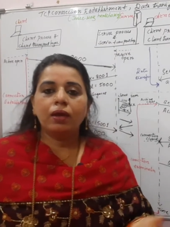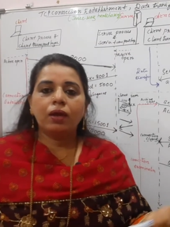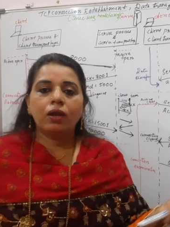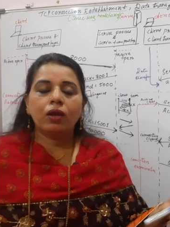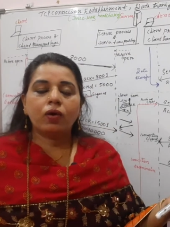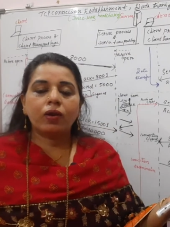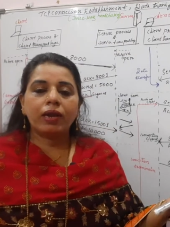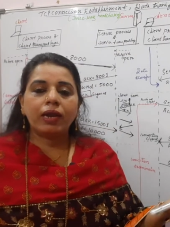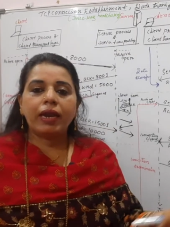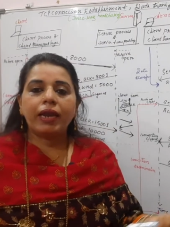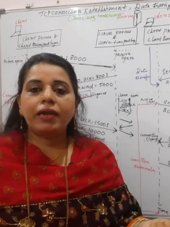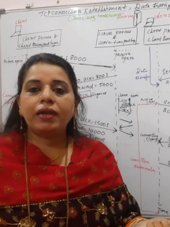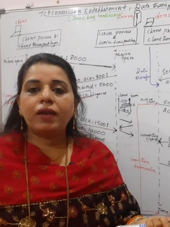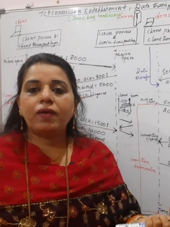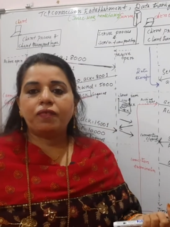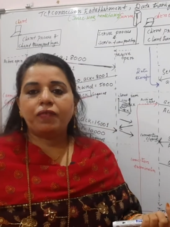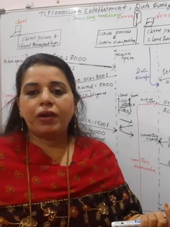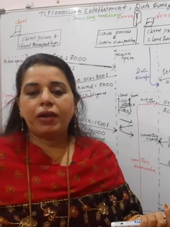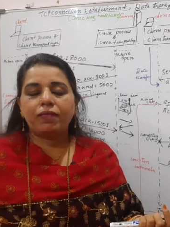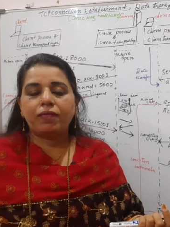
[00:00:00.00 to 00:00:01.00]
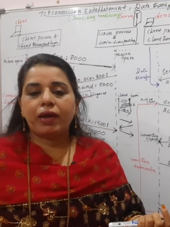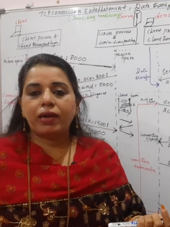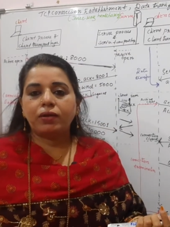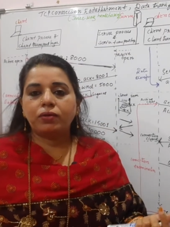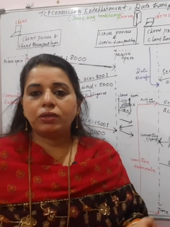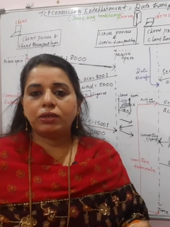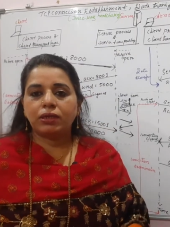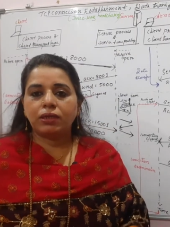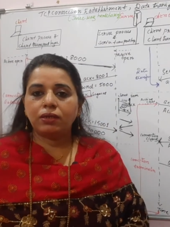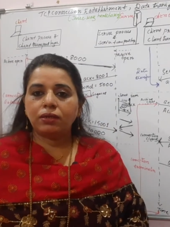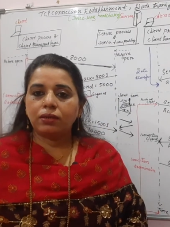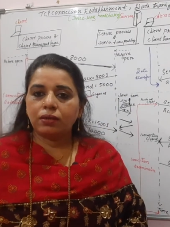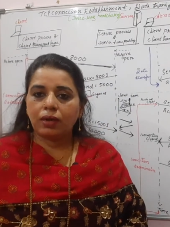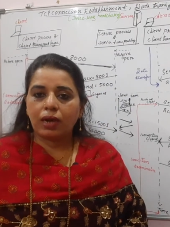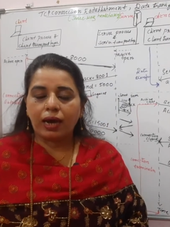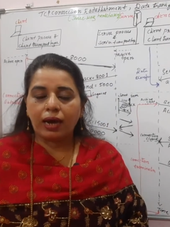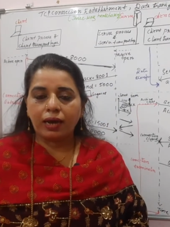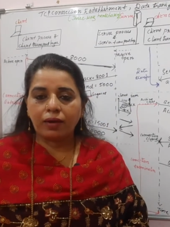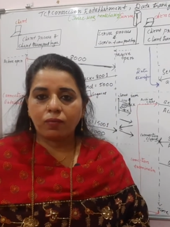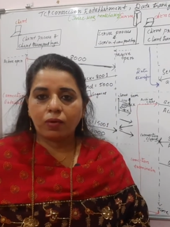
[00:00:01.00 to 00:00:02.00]
Now related field values
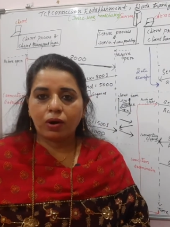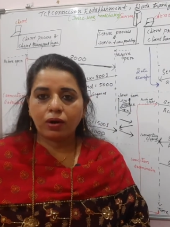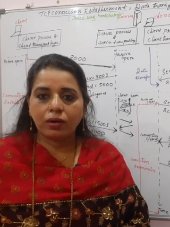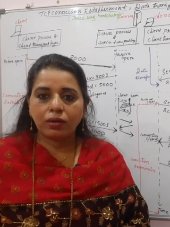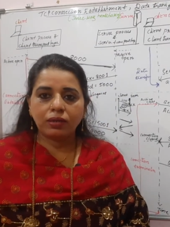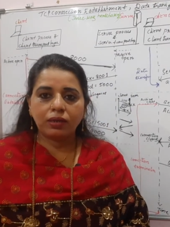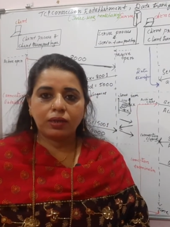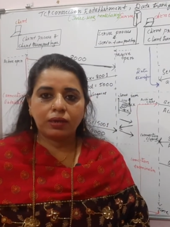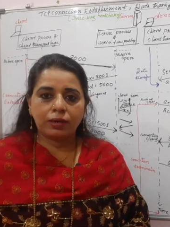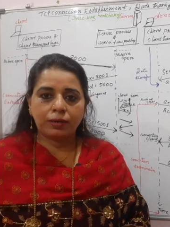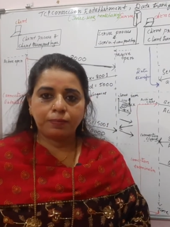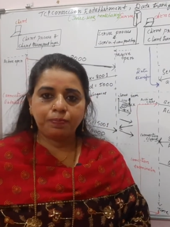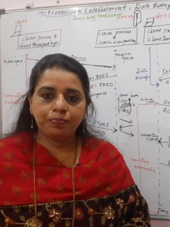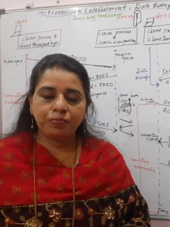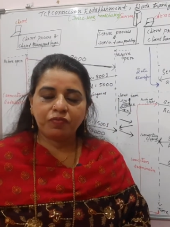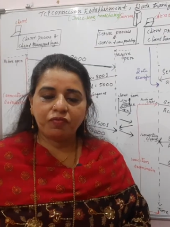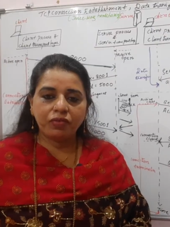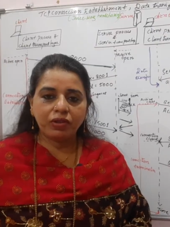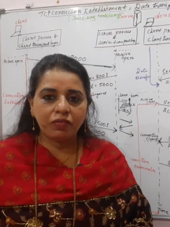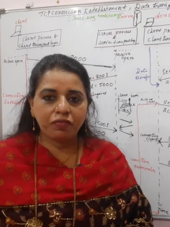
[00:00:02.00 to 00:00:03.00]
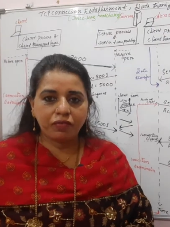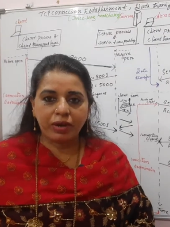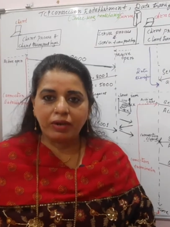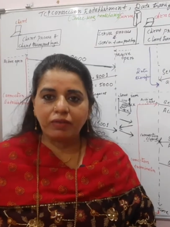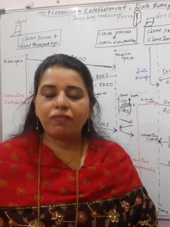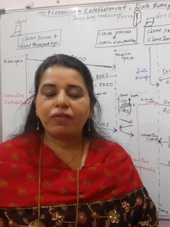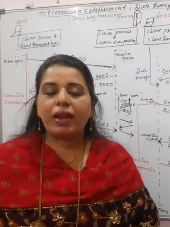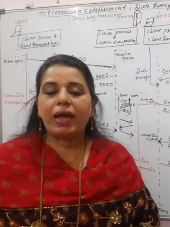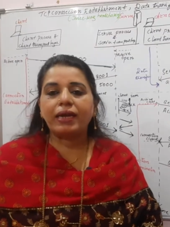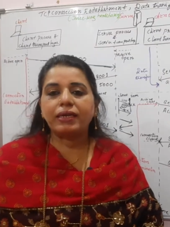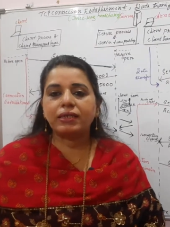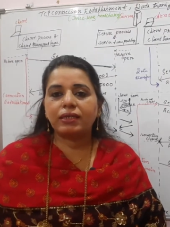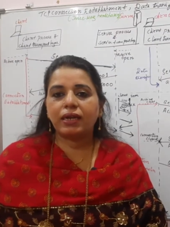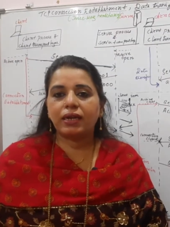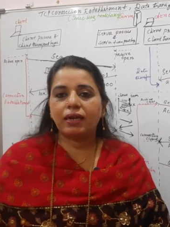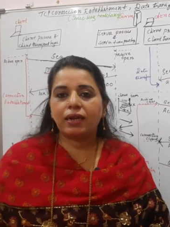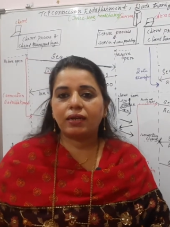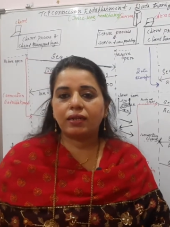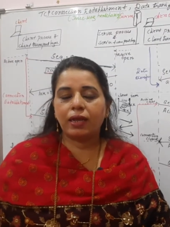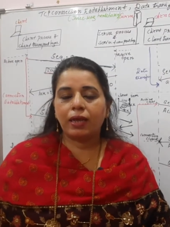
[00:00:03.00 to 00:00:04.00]
are what the different flags that
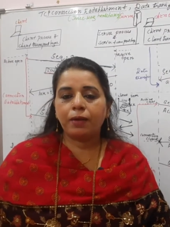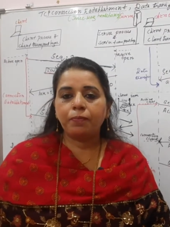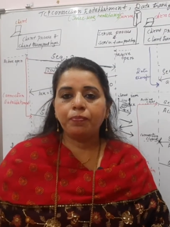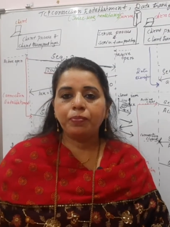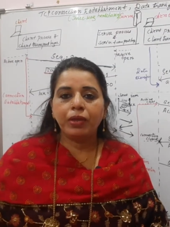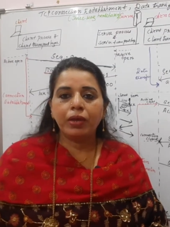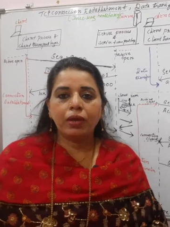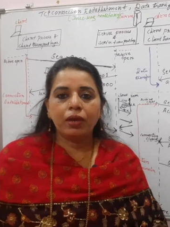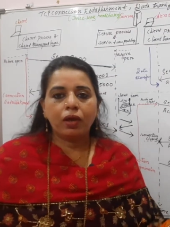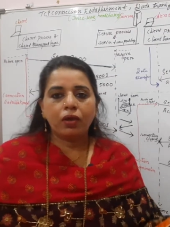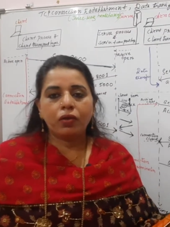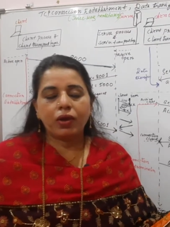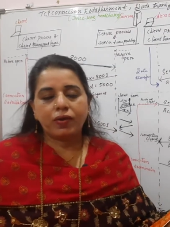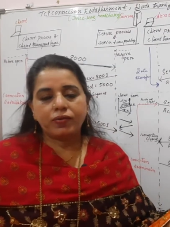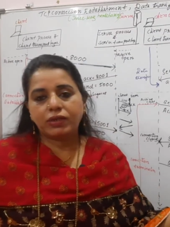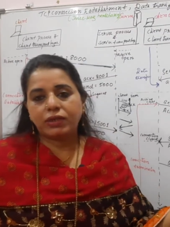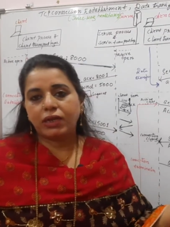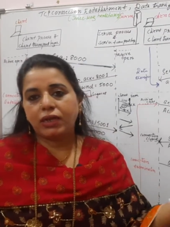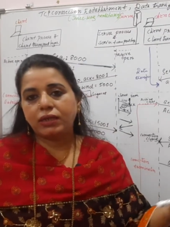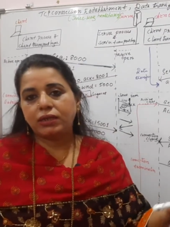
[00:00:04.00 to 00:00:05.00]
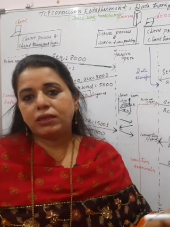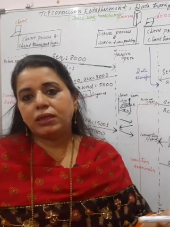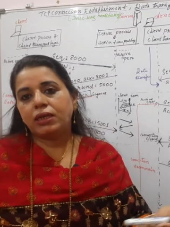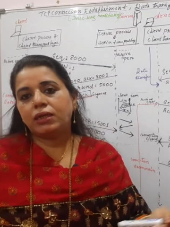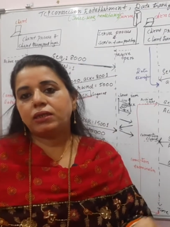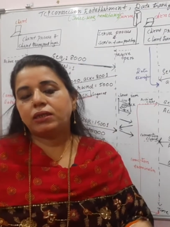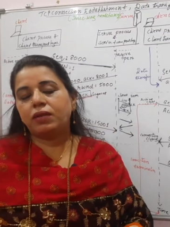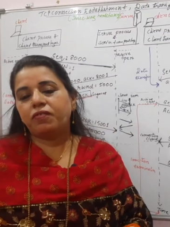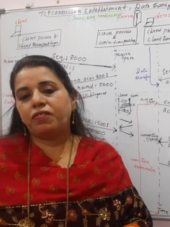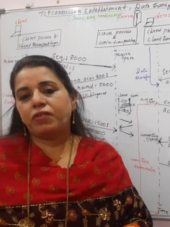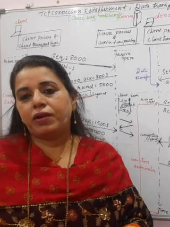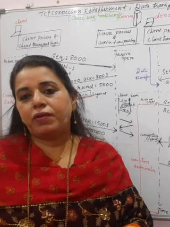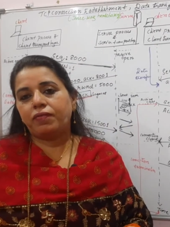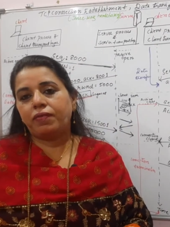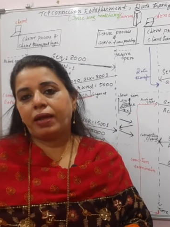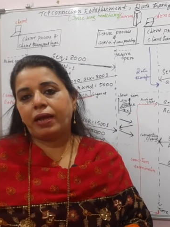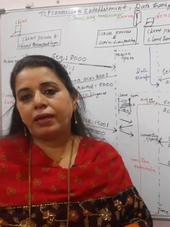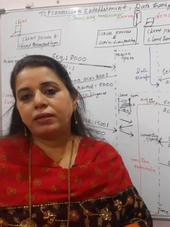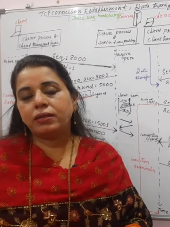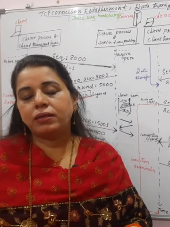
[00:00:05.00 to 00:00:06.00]
are there. You have seen six different
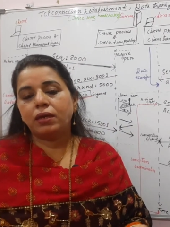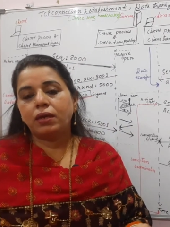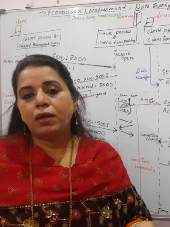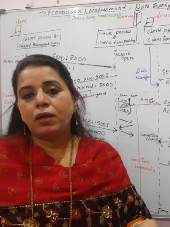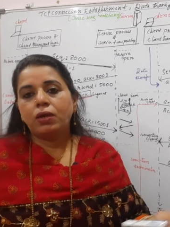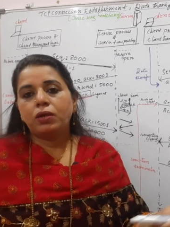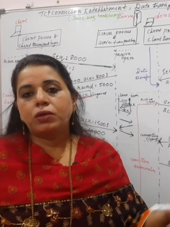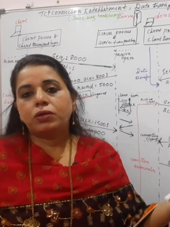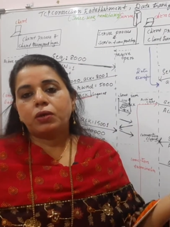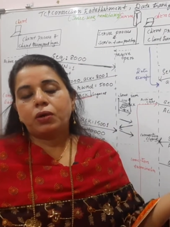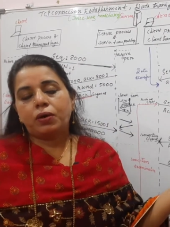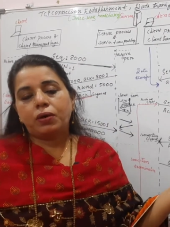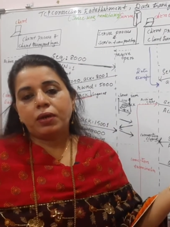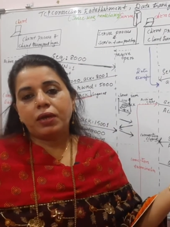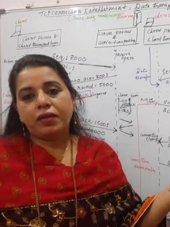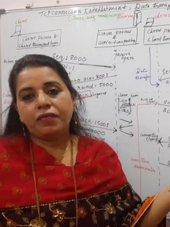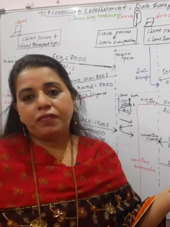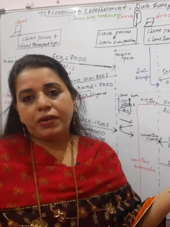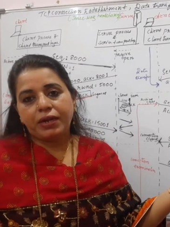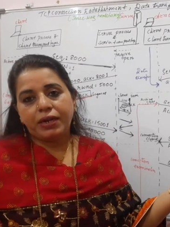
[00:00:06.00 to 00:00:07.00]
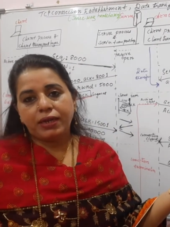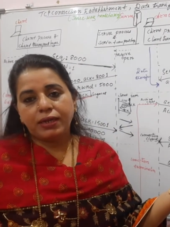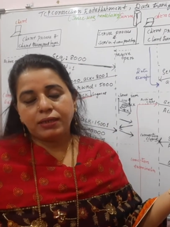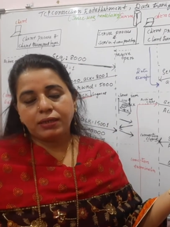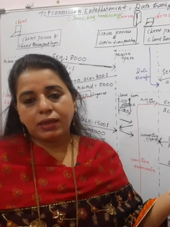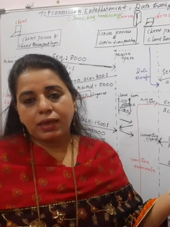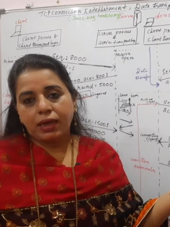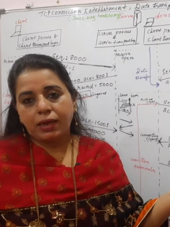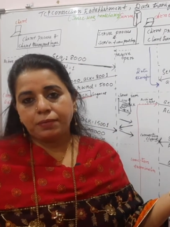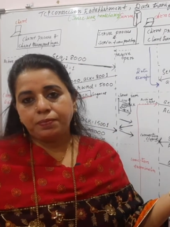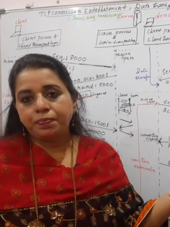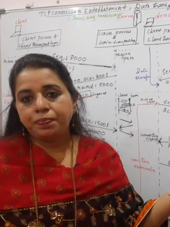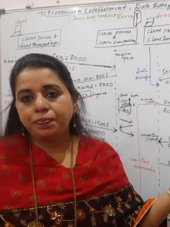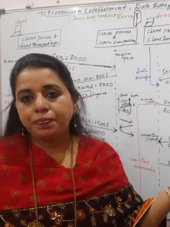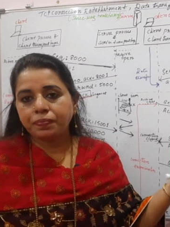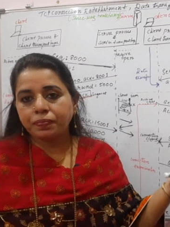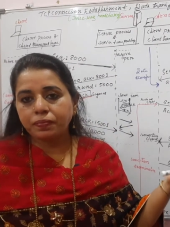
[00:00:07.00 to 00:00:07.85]
flags. So if it is a